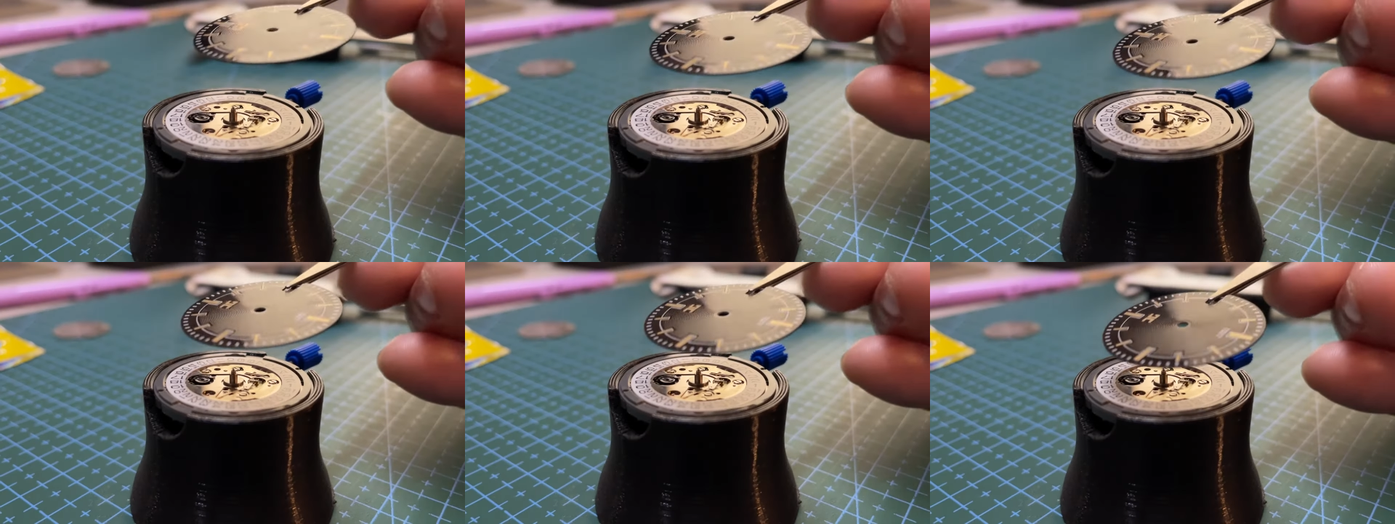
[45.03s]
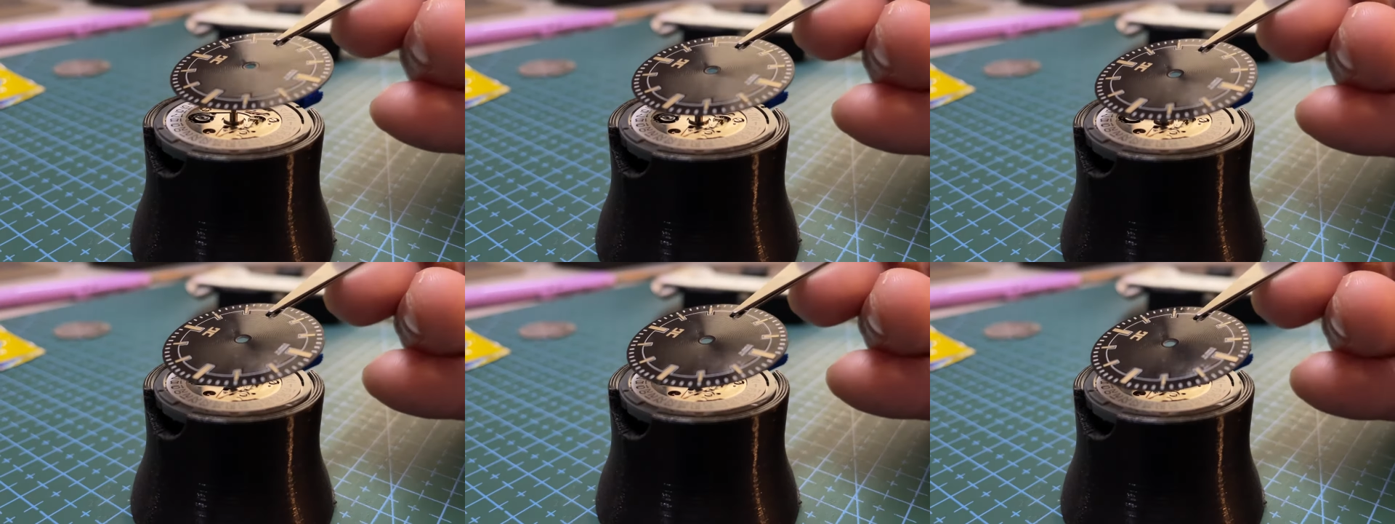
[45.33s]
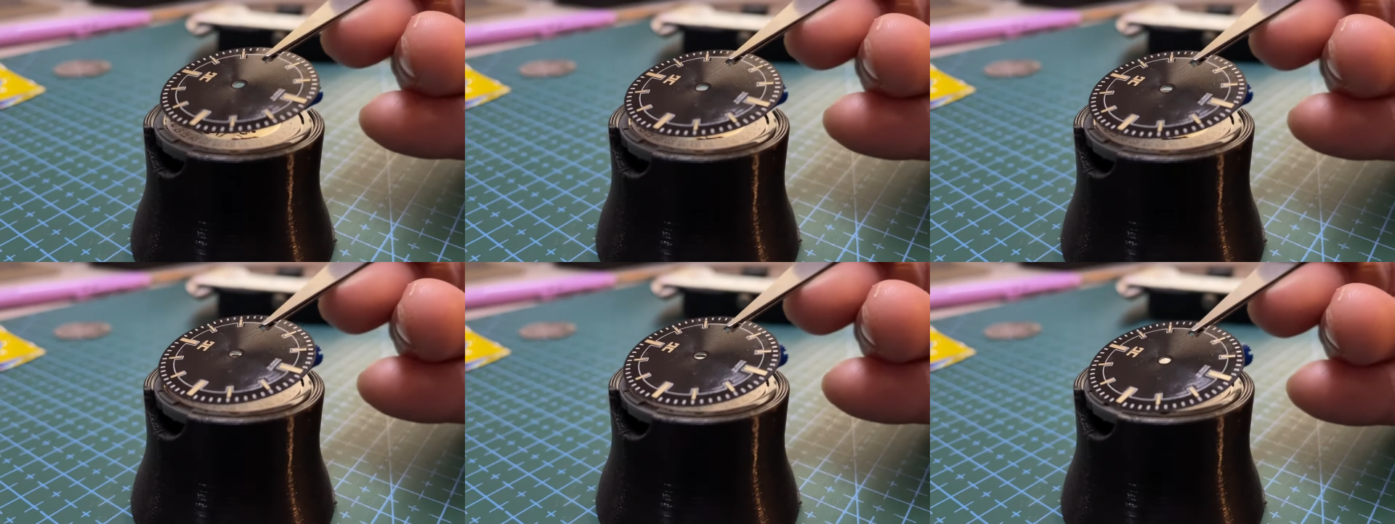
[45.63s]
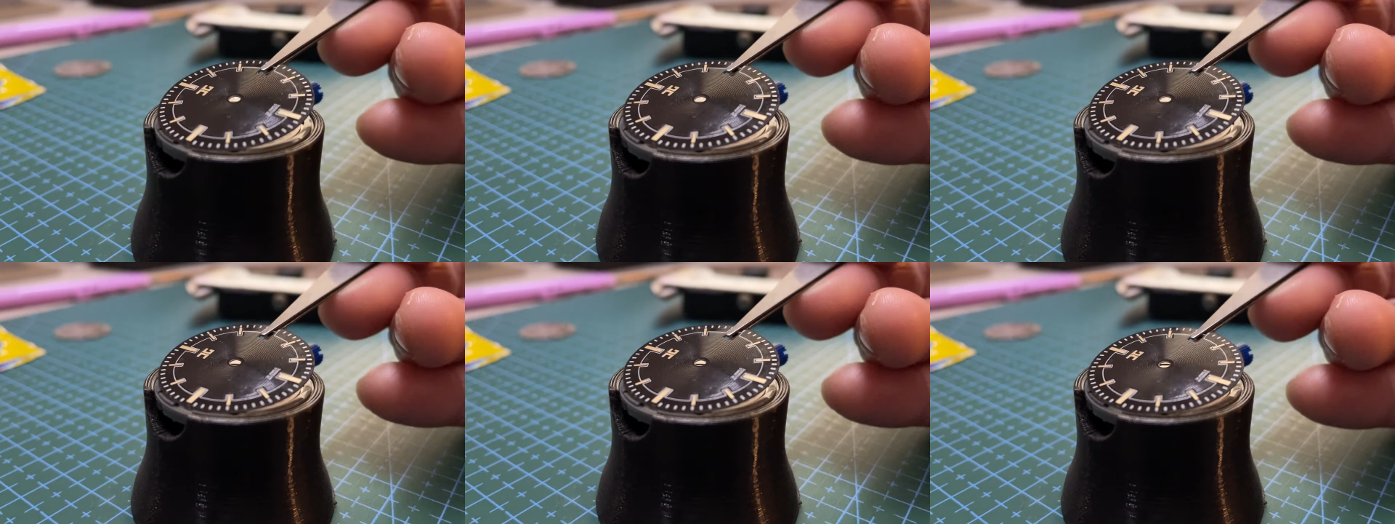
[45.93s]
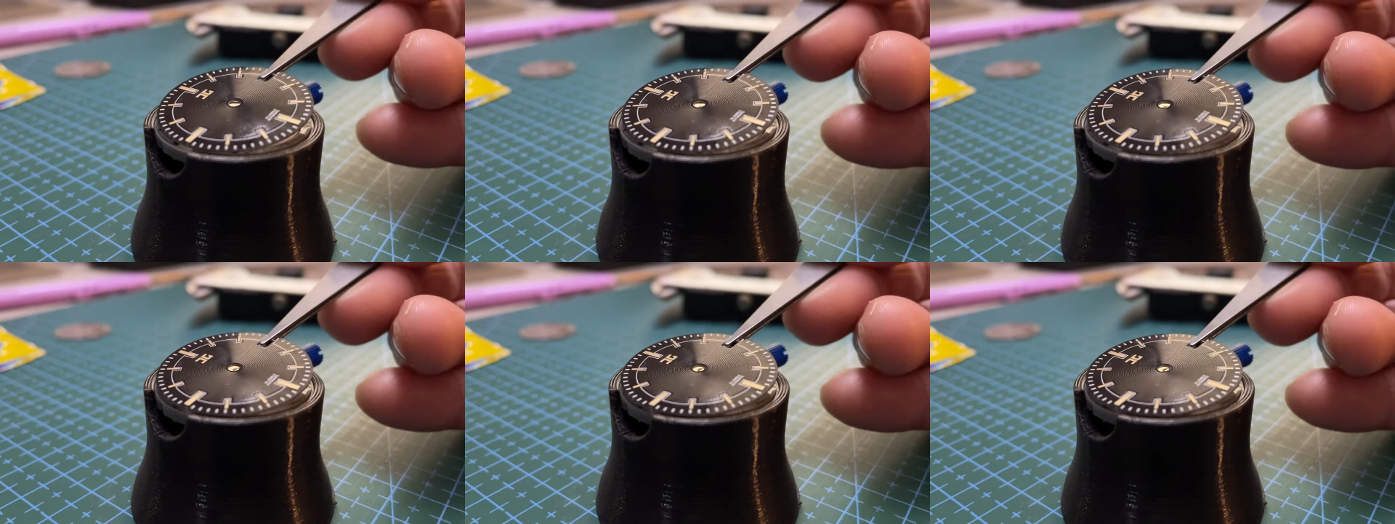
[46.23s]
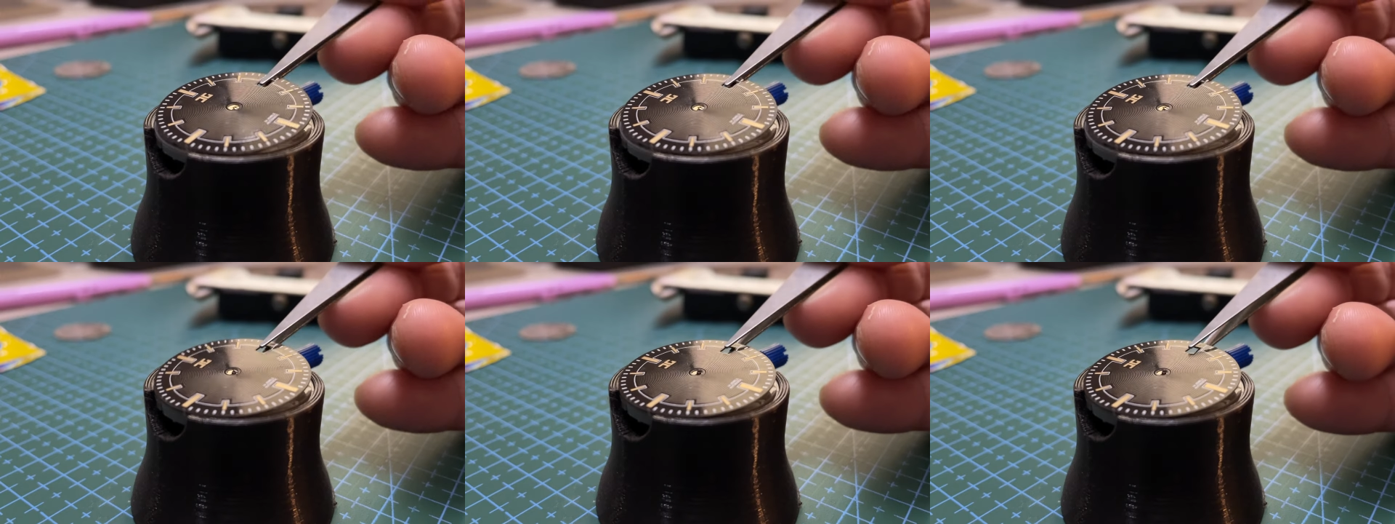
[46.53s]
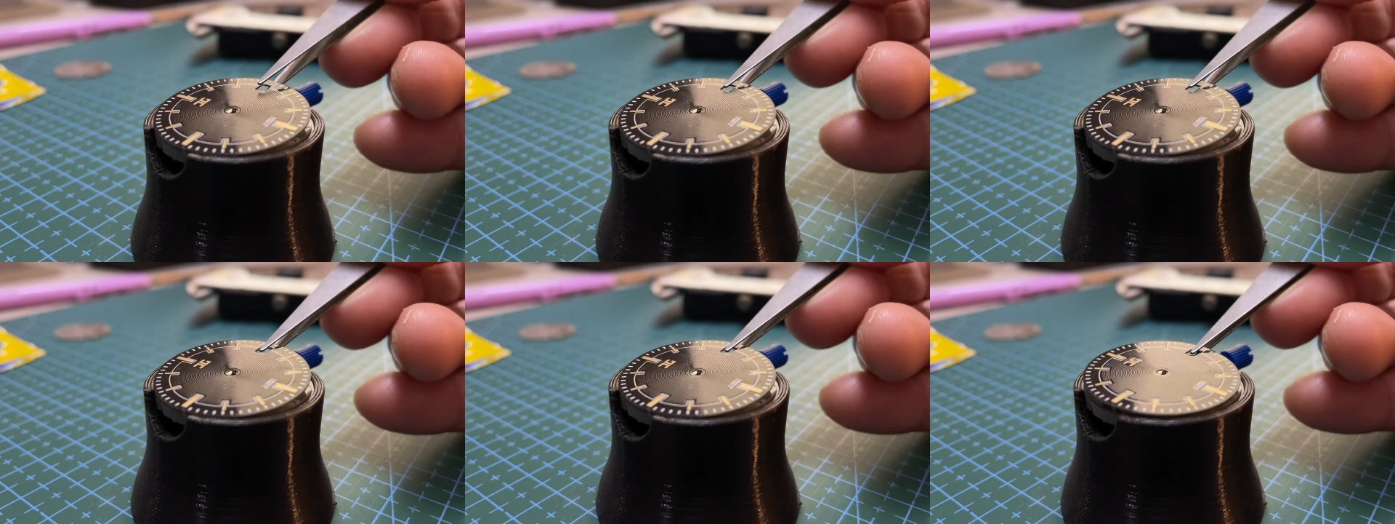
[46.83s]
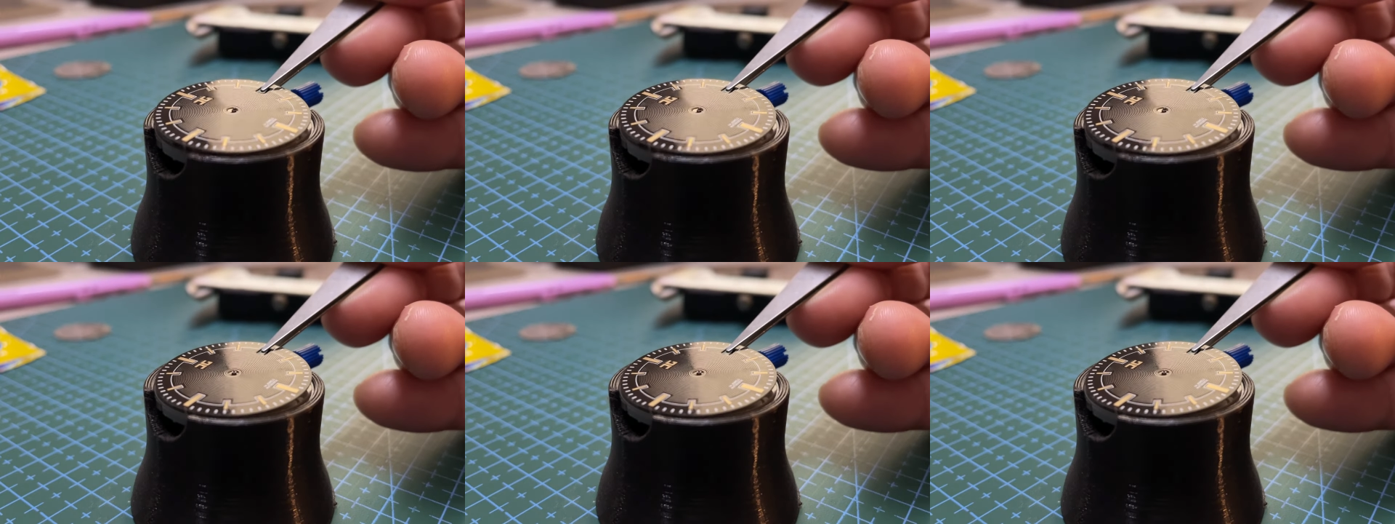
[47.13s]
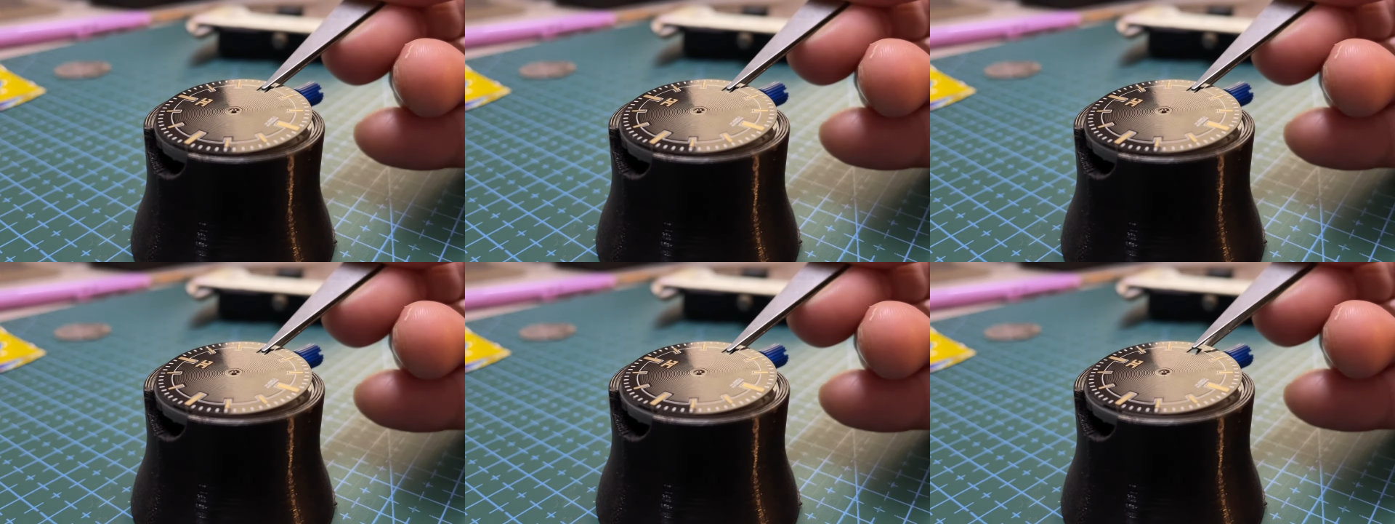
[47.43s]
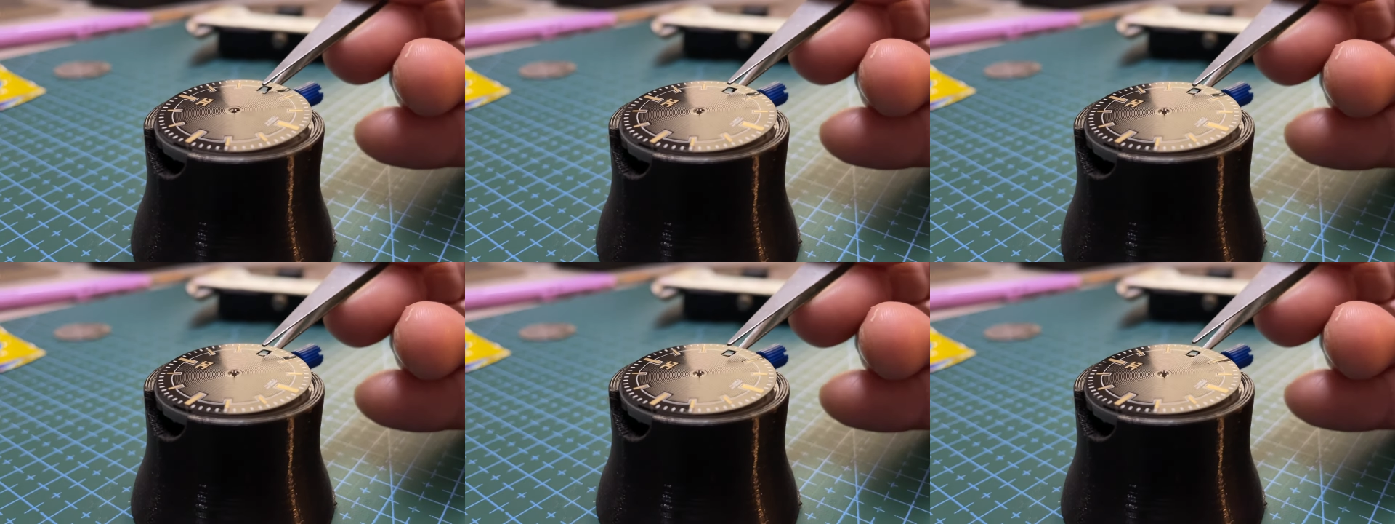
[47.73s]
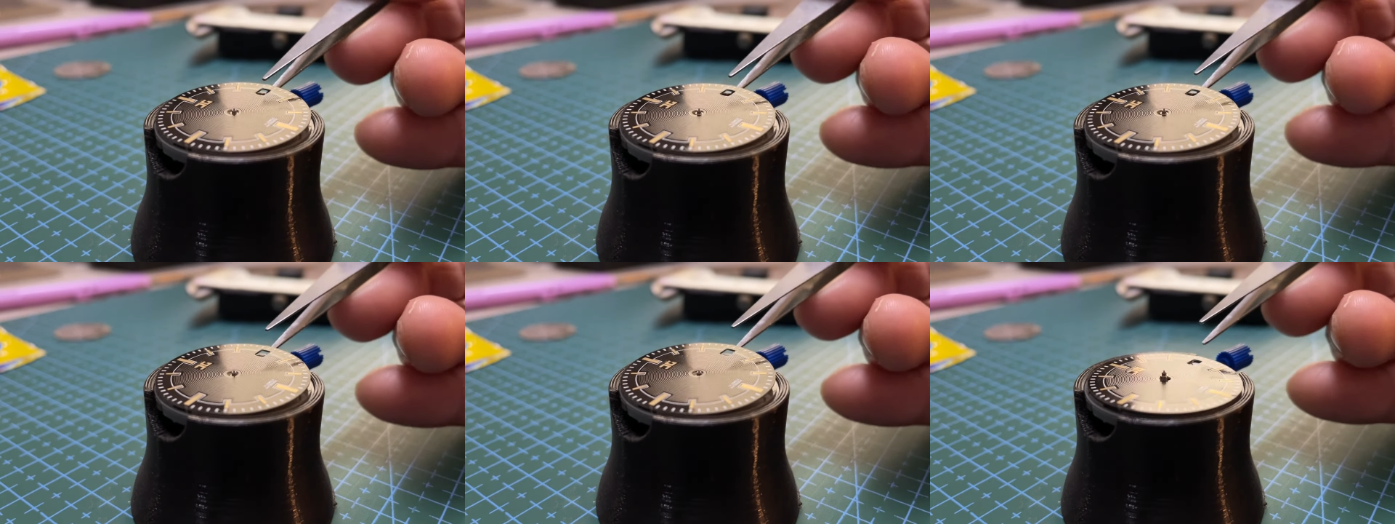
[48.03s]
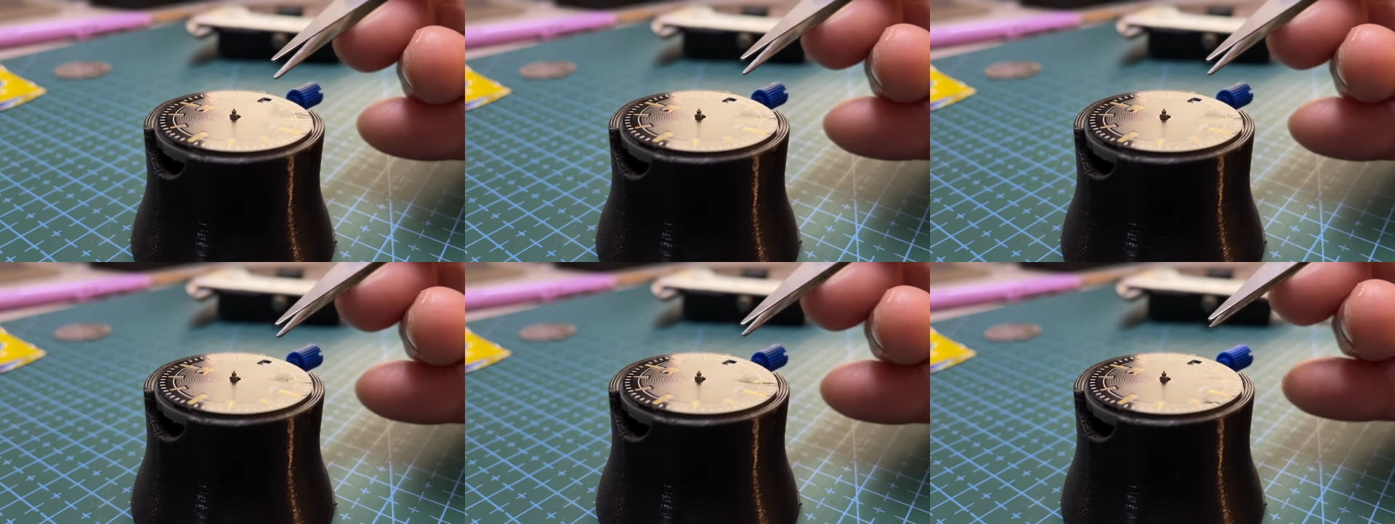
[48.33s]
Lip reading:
Nobody's mouth can be seen.